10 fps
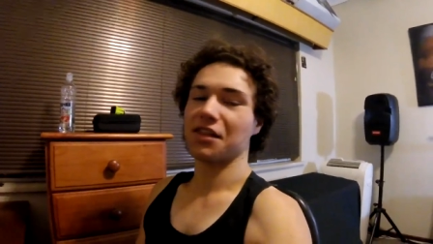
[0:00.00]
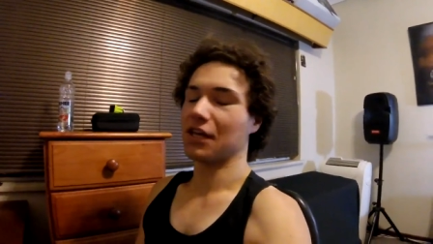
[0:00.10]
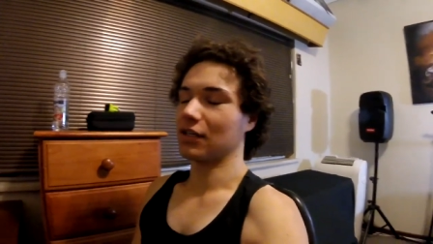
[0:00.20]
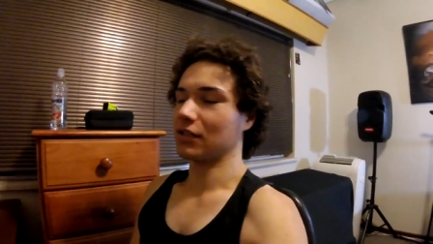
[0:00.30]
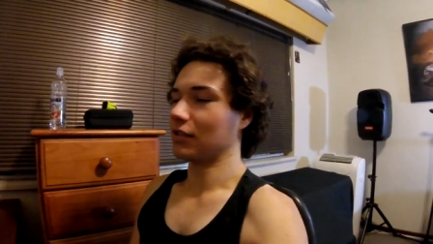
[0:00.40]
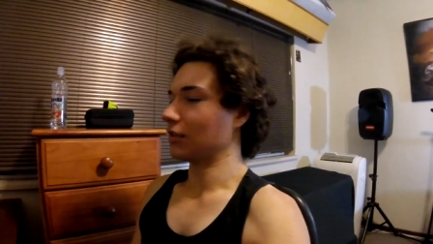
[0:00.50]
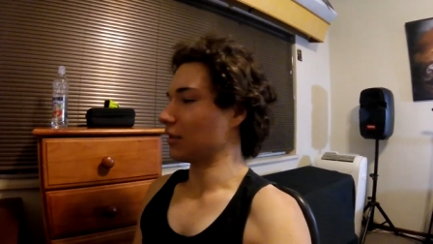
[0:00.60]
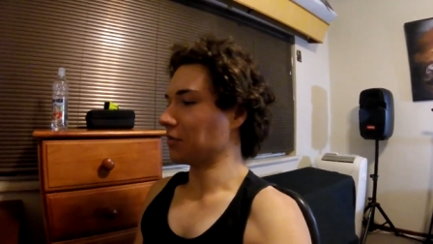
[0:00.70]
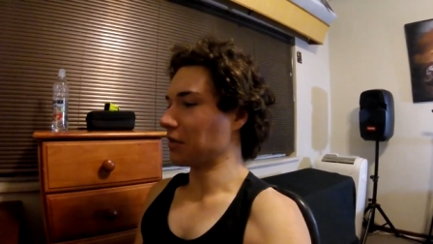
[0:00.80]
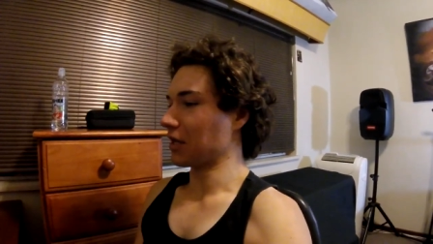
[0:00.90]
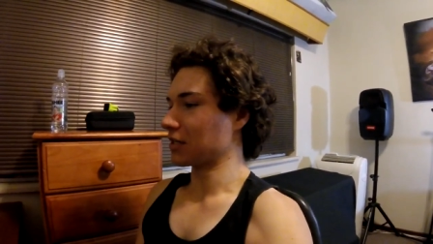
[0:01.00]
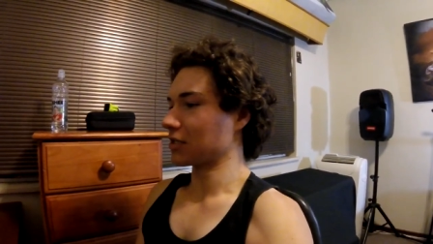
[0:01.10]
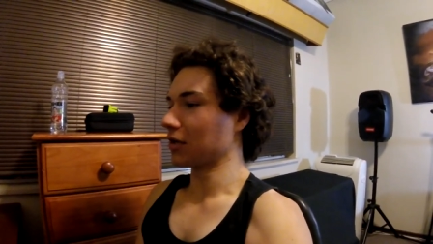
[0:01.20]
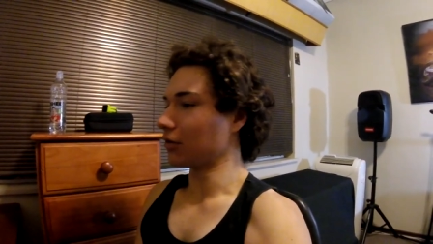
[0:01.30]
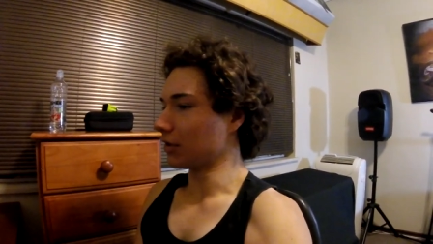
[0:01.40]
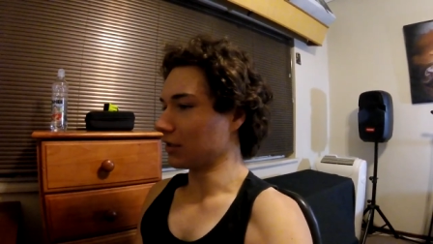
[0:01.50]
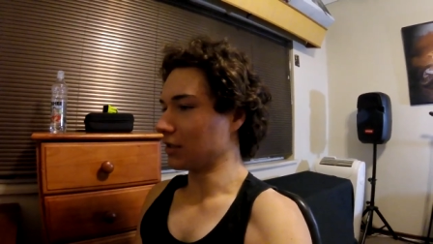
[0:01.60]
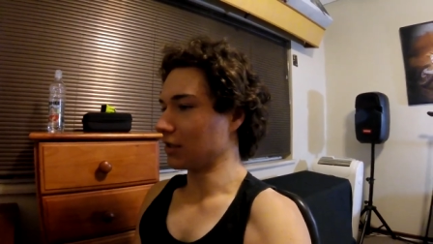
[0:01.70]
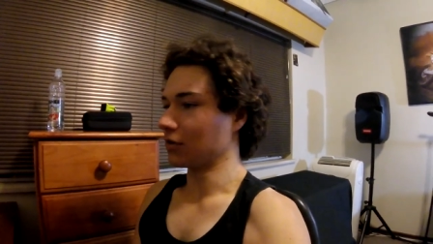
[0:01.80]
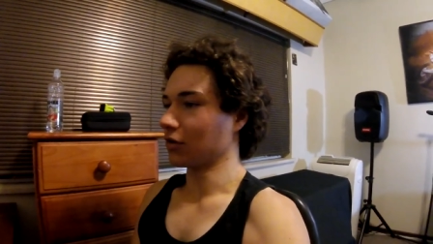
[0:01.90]
that, yeah, that totally
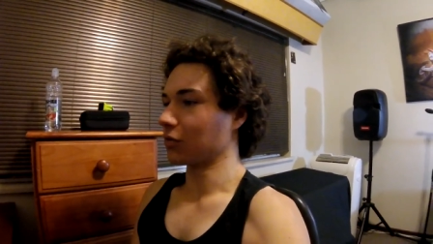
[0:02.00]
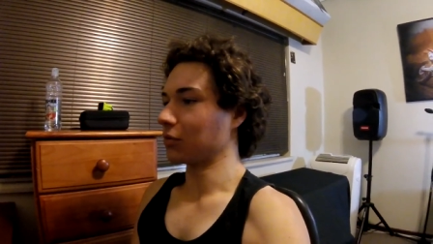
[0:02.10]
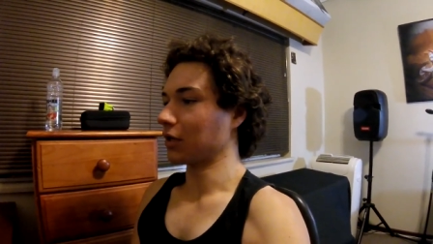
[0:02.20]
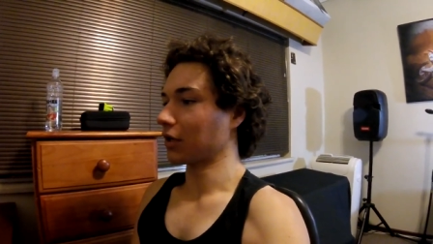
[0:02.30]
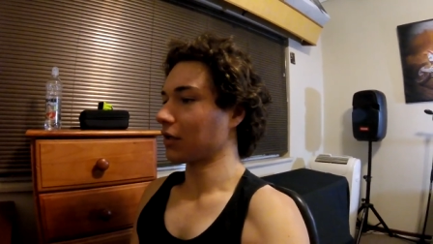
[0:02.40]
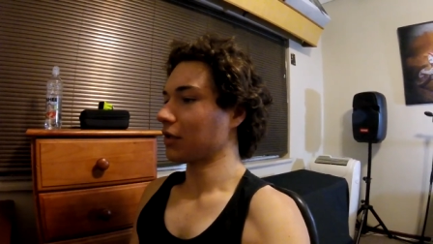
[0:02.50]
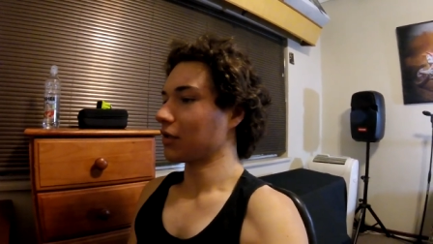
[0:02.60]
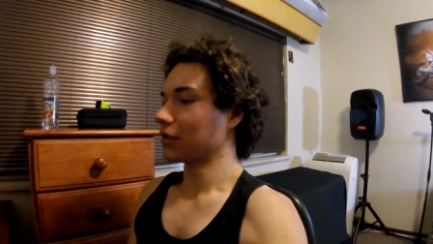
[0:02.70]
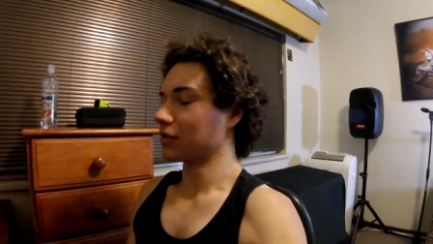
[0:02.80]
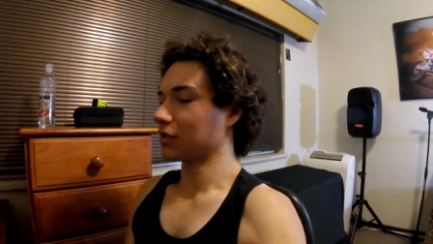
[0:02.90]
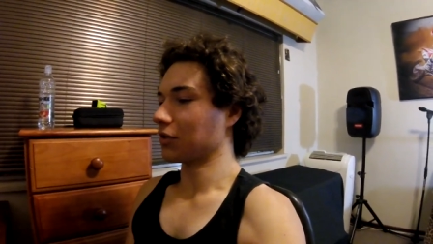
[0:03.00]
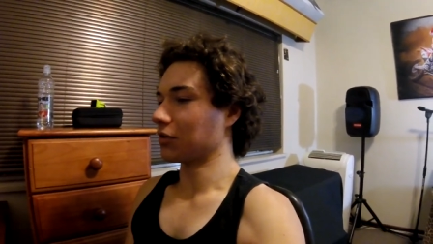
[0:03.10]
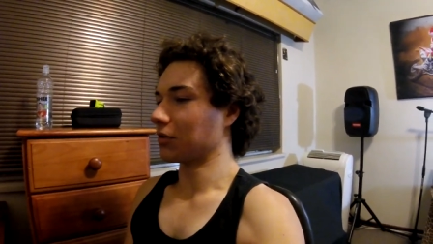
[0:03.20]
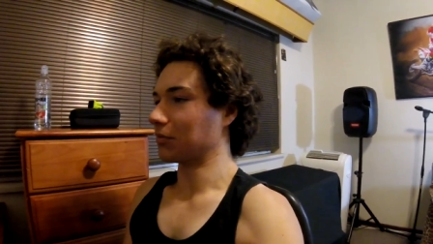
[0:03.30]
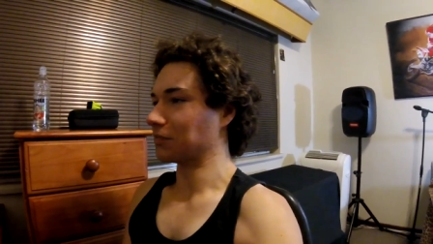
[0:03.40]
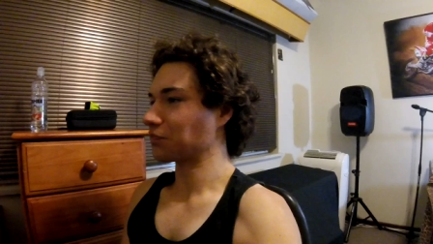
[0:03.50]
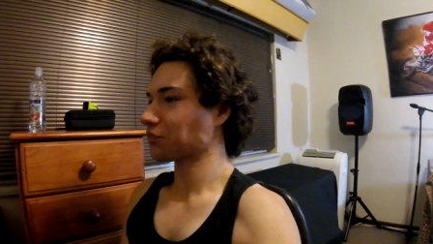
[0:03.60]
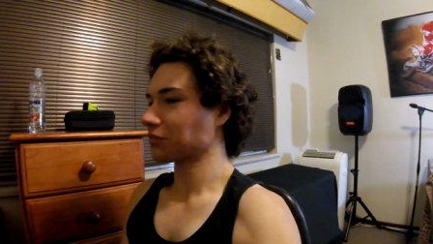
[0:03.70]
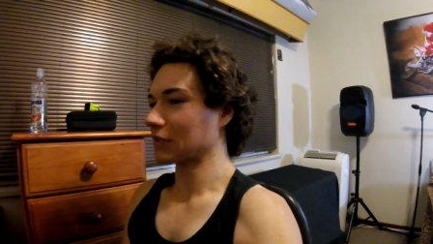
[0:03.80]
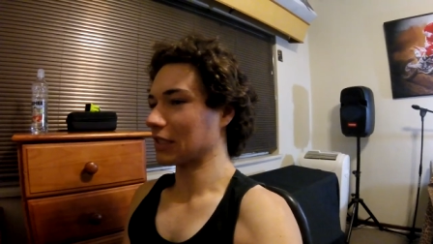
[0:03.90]
did not work. So um,
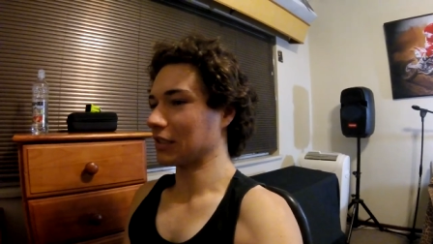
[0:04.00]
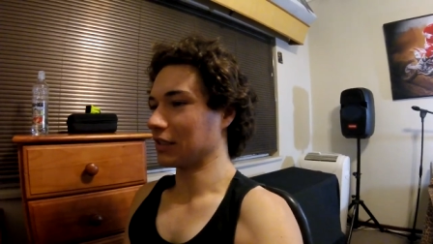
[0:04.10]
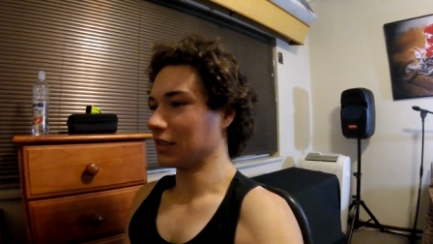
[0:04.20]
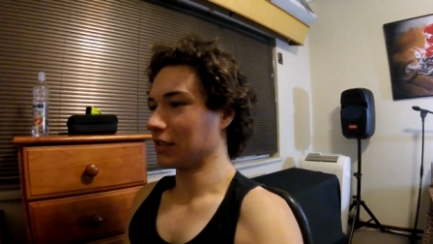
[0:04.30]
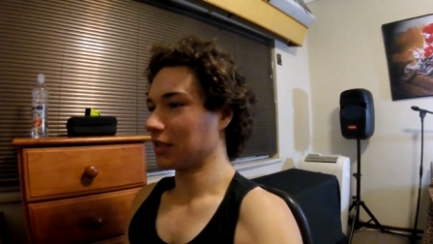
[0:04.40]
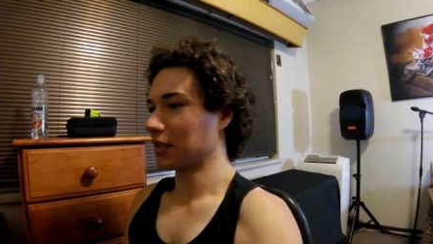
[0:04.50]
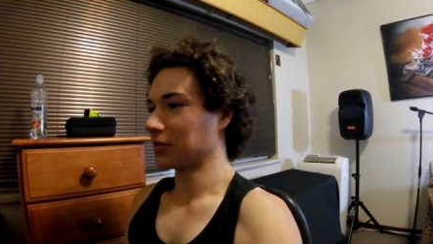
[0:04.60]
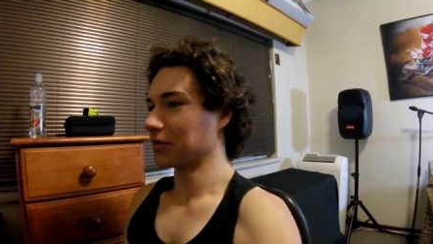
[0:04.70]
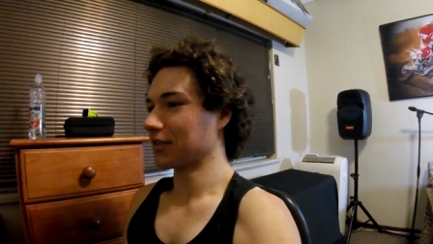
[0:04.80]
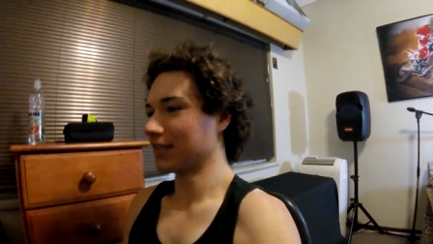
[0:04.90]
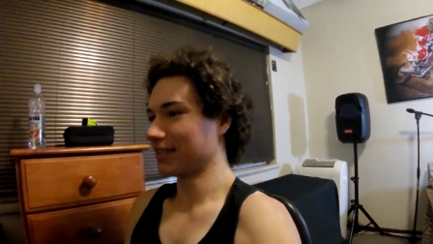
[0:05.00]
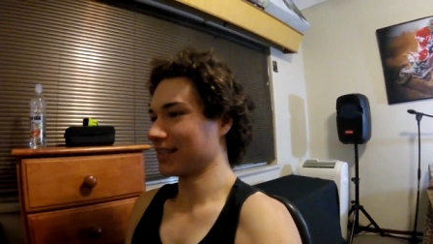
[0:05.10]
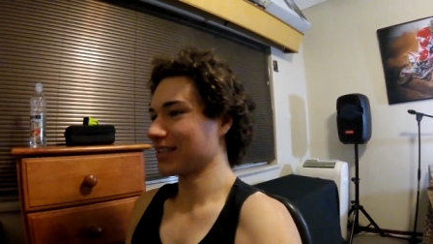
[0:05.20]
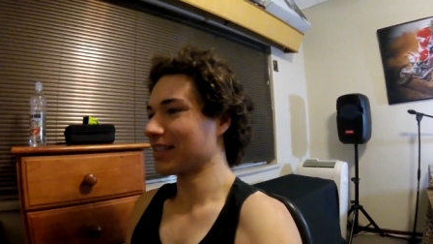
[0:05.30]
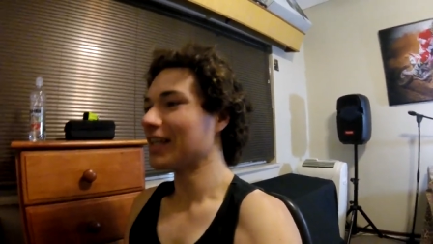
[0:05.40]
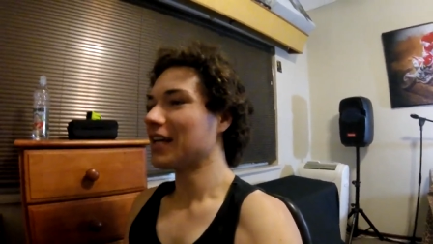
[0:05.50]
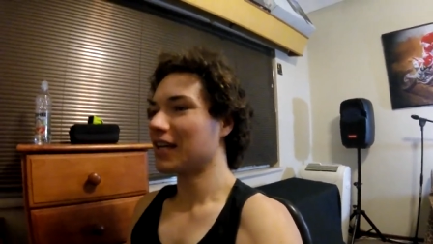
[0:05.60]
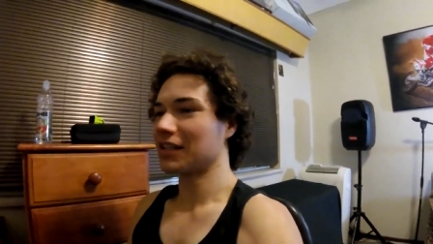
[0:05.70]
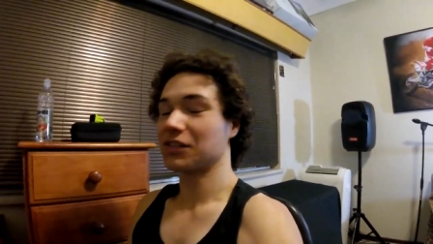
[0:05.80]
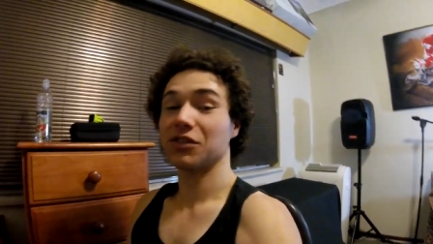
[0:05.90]
yeah,
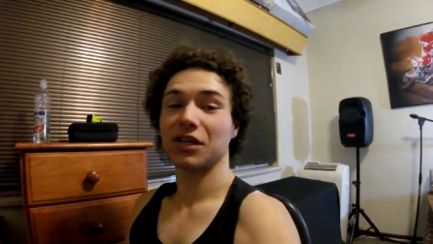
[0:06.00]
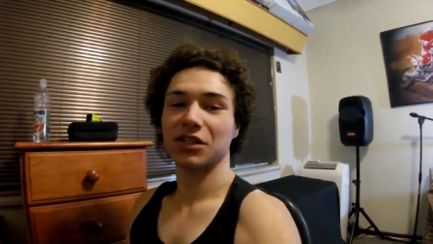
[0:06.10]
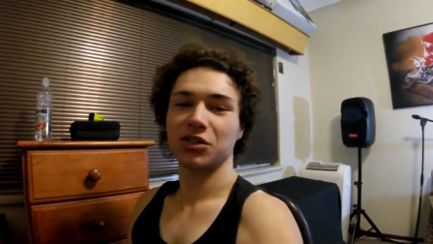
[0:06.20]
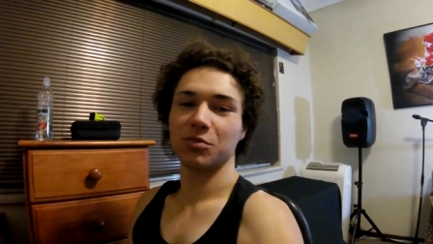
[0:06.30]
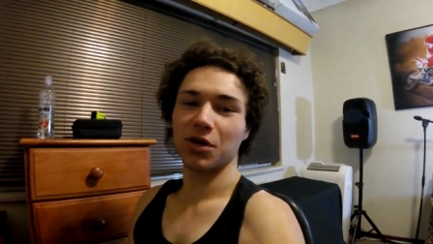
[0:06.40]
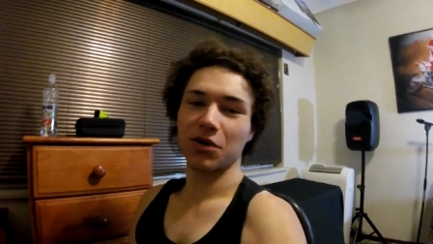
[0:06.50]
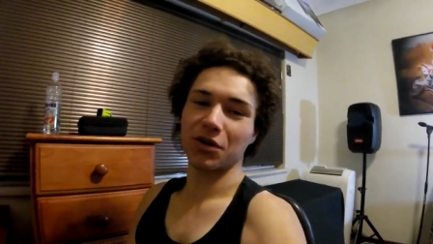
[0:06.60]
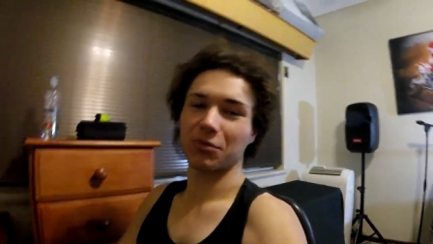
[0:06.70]
I'll see you guys tomorrow.